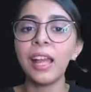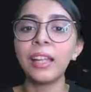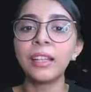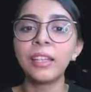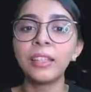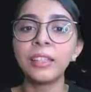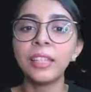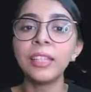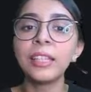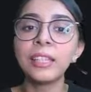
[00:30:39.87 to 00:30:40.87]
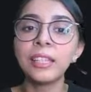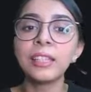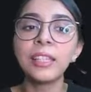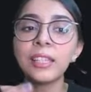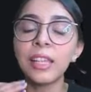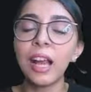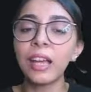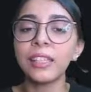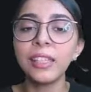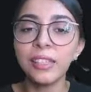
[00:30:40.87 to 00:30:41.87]
then it is his
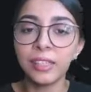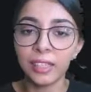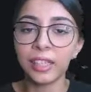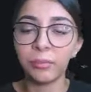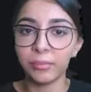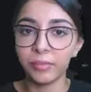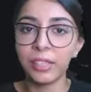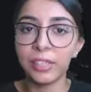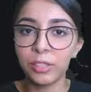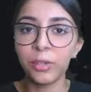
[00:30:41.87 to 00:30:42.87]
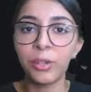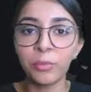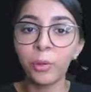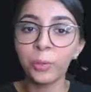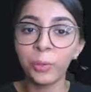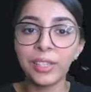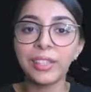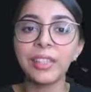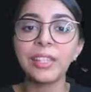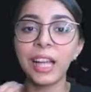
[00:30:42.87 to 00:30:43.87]
highest aim. His dog's
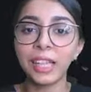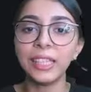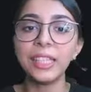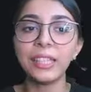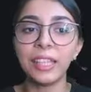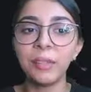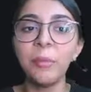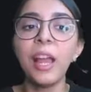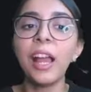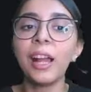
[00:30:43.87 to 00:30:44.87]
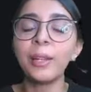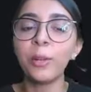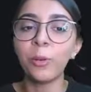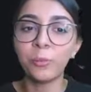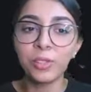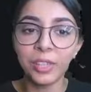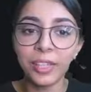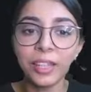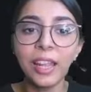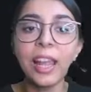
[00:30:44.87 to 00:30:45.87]
Montmorency's highest aim and
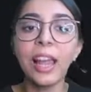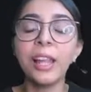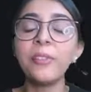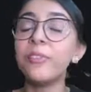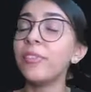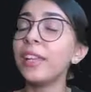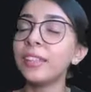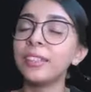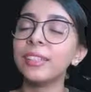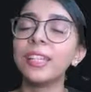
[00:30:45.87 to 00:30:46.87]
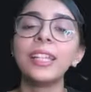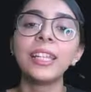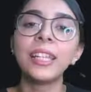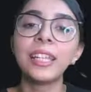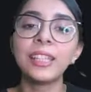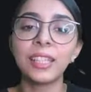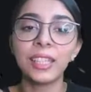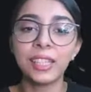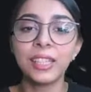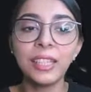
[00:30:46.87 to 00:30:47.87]
object, and when he
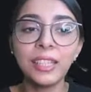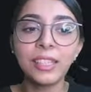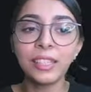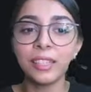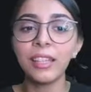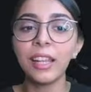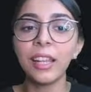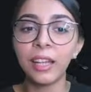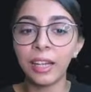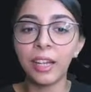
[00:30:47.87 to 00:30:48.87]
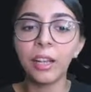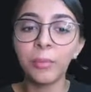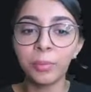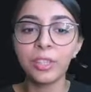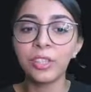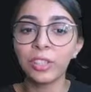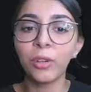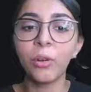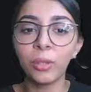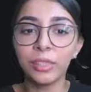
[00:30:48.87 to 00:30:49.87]
succeeds in it, accomplishing
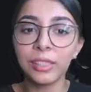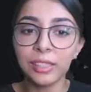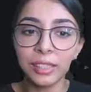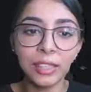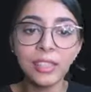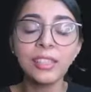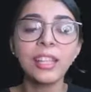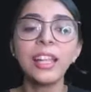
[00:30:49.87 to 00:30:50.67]
all these things,